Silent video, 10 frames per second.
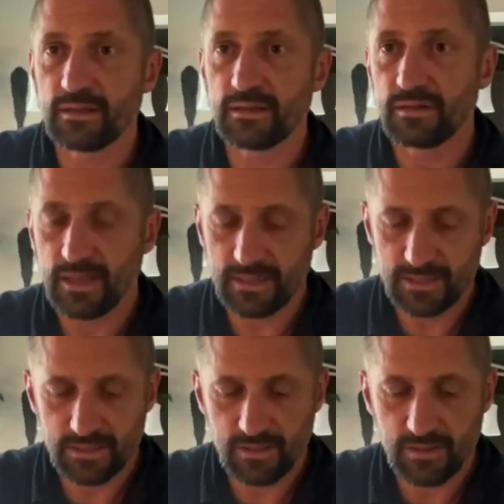a little
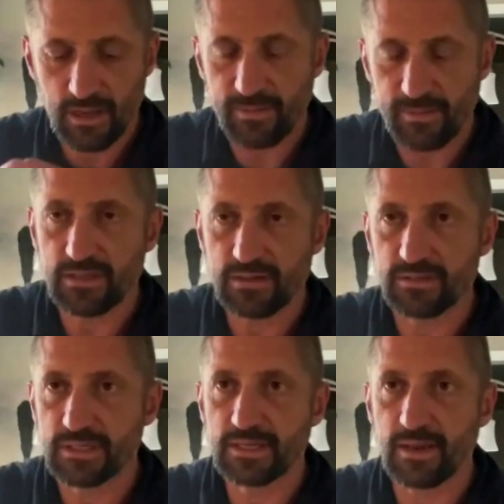less commonly
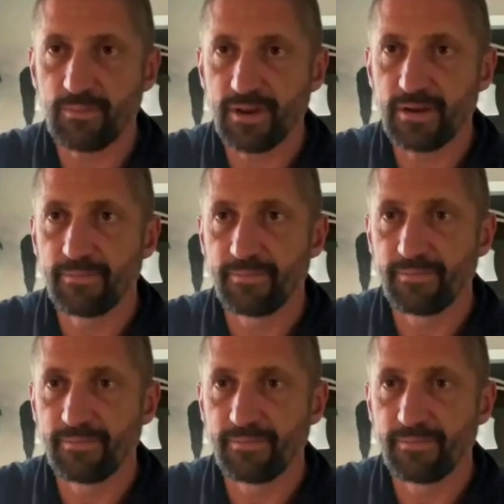used, is tempeh.